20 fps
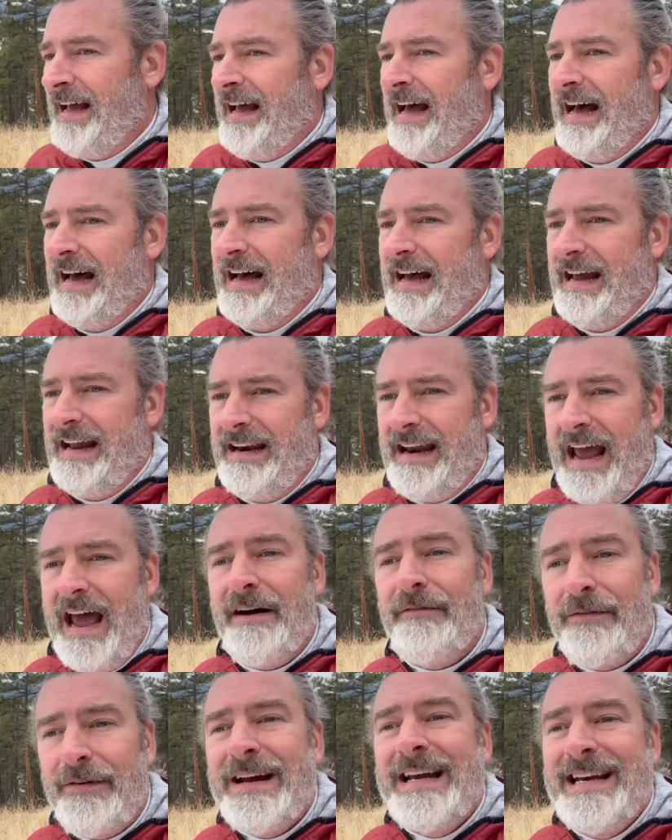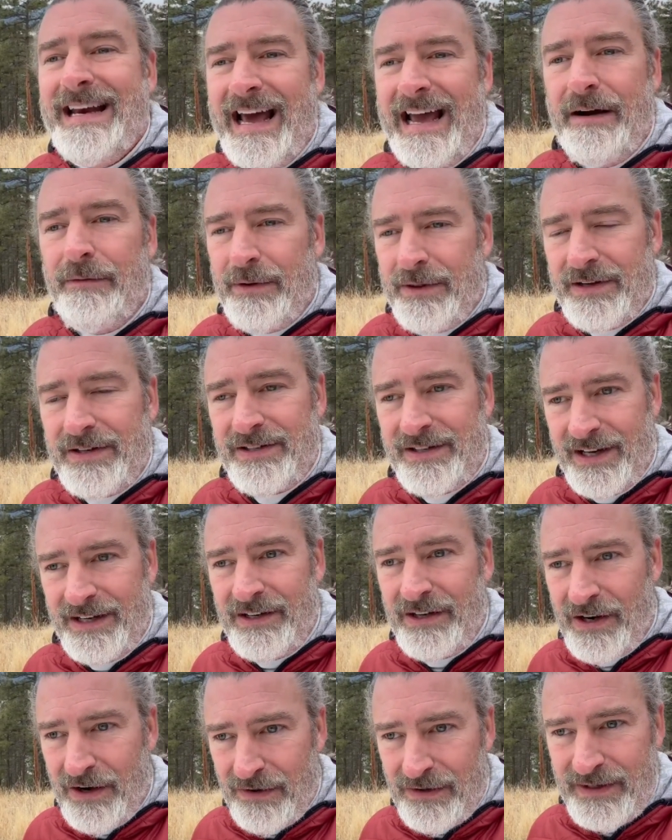Uh, and every night when the
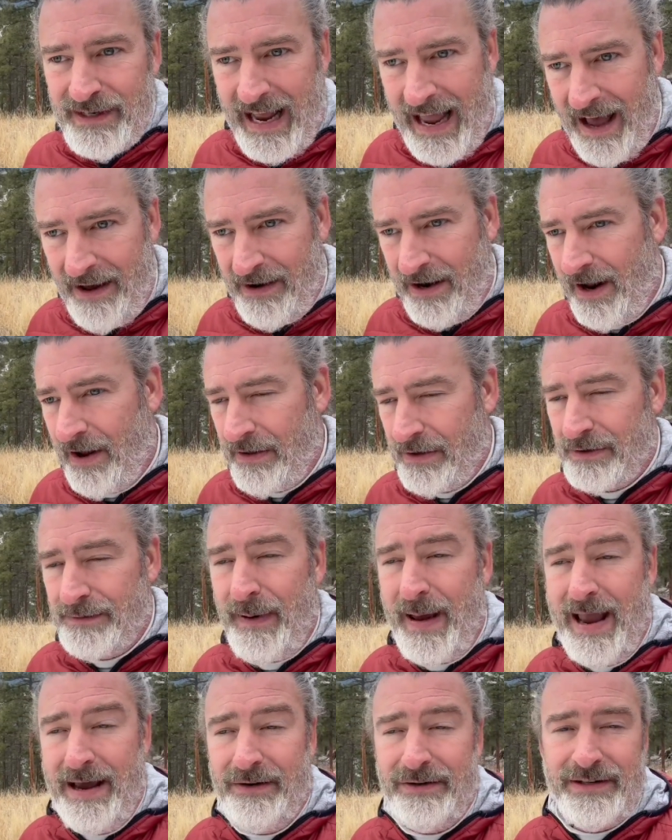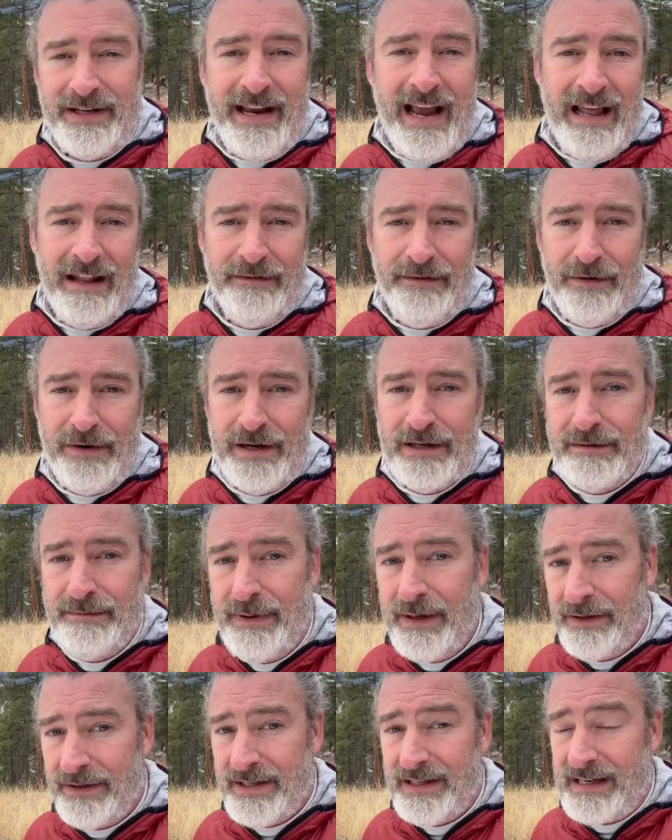sun goes down and all those panels the Californians
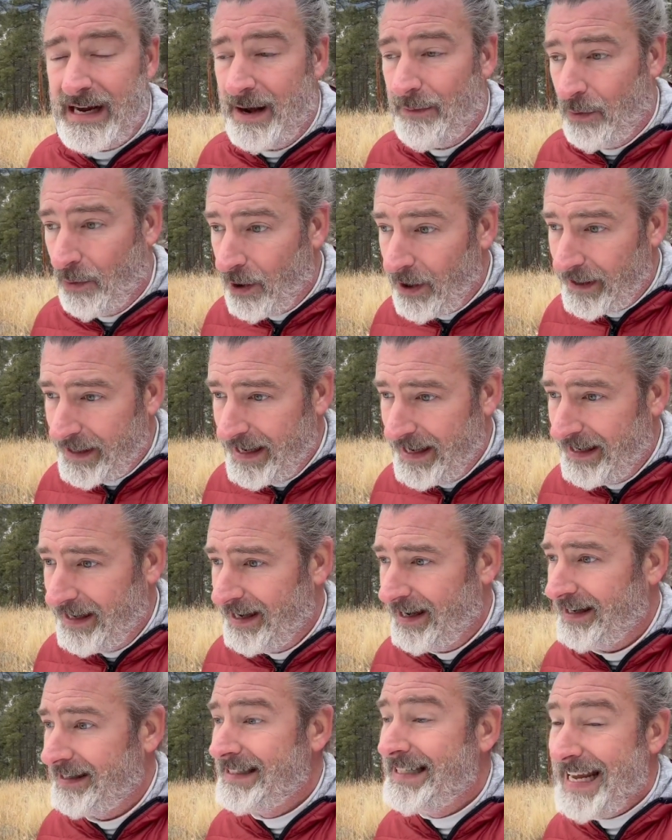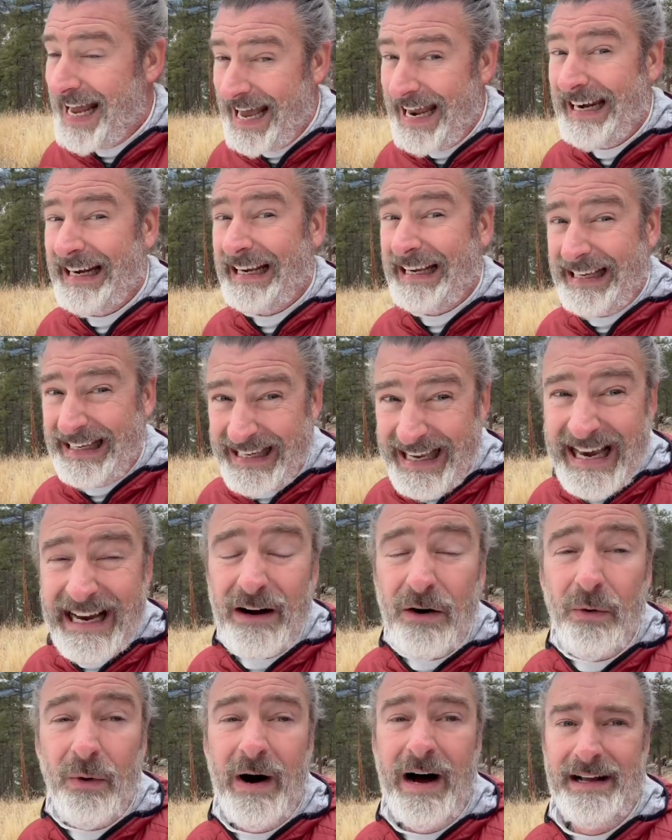built stop working, 10
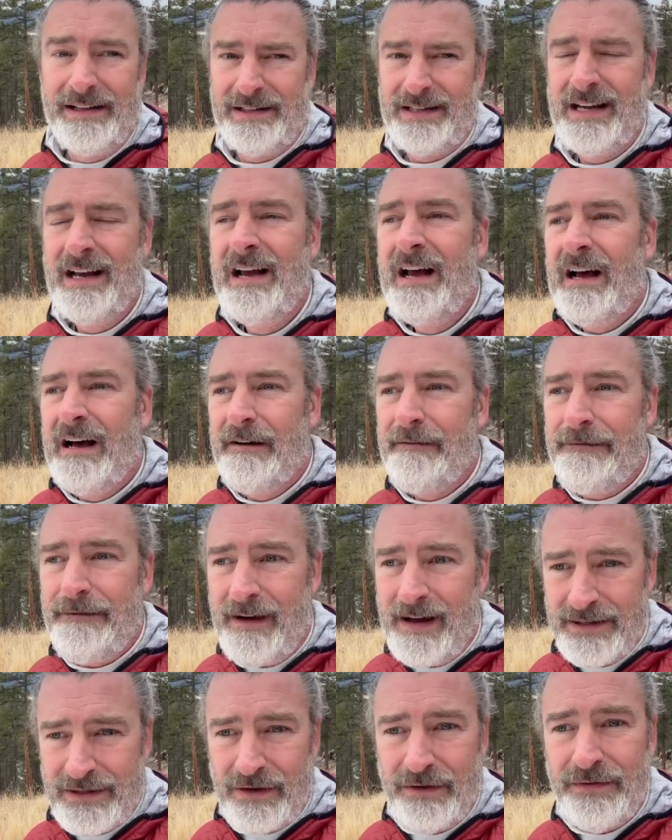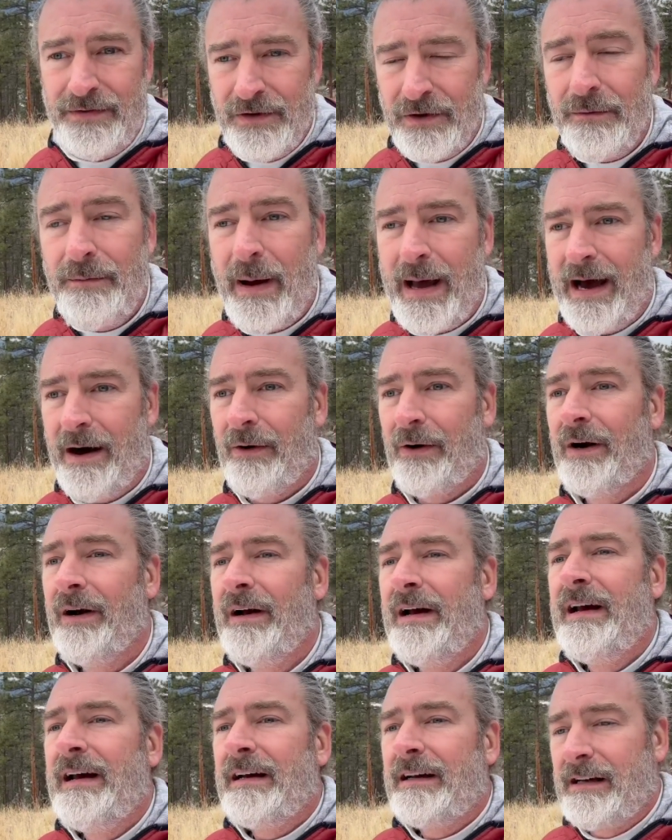gigawatts of fossil fuel power
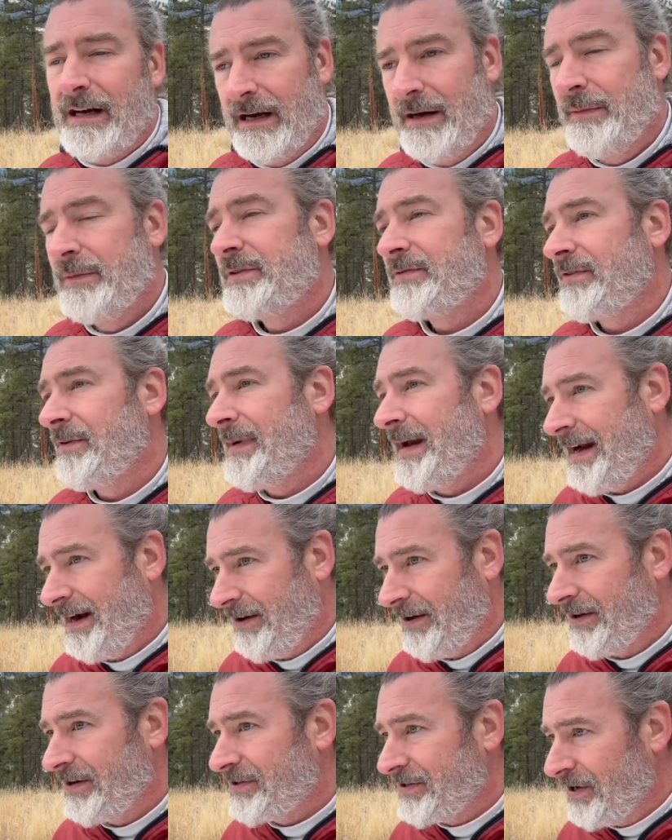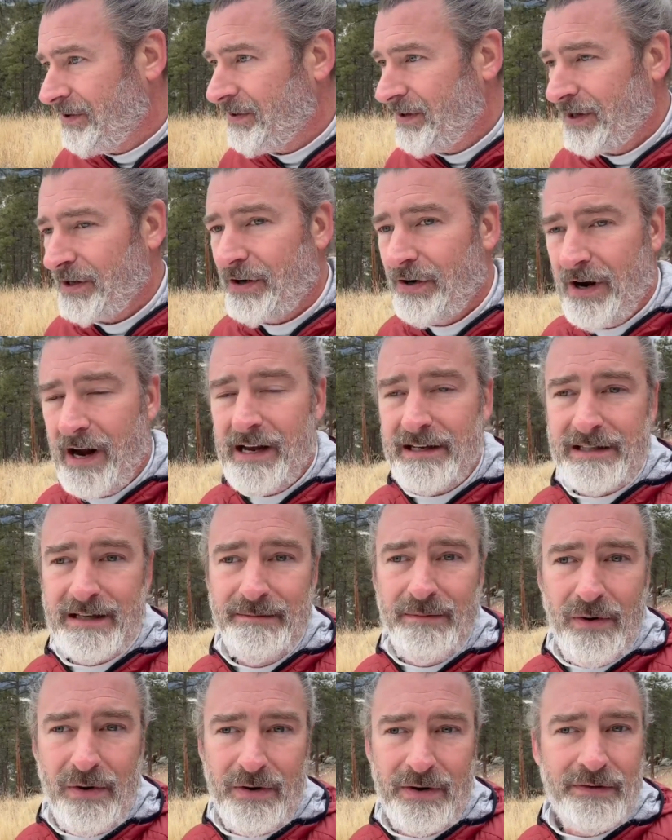comes from Arizona across the
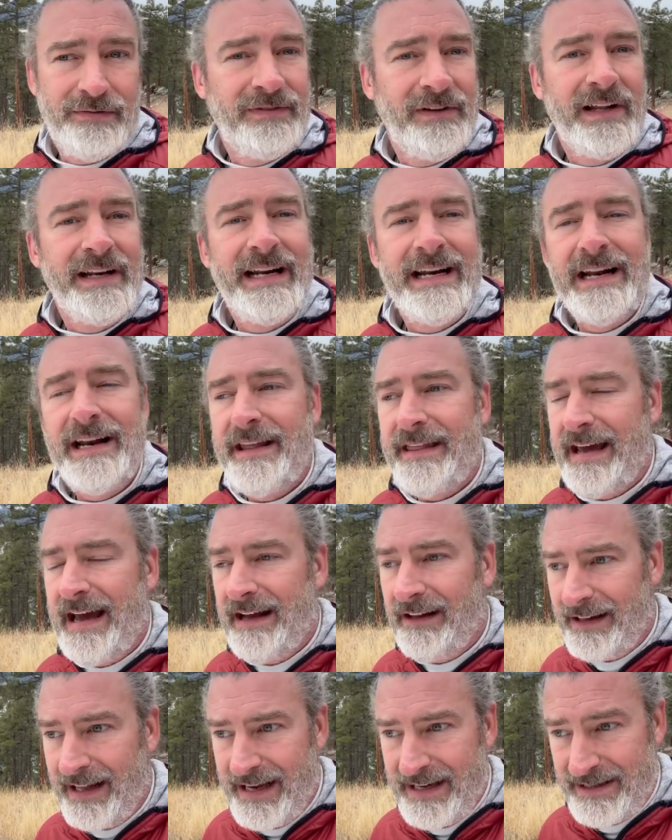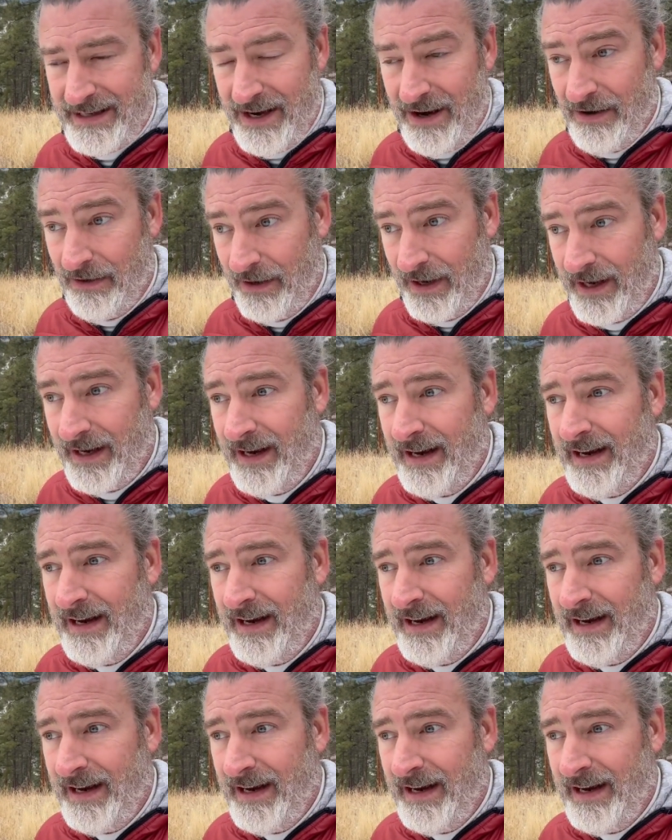border, flooding into the LA zone.